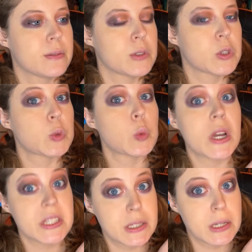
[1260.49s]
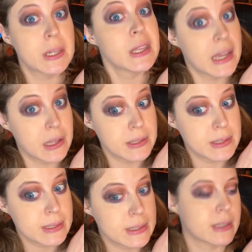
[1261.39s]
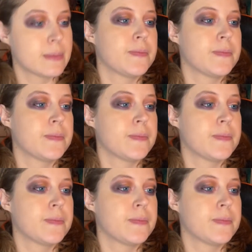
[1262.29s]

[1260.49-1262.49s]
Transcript: Swastika necklaces.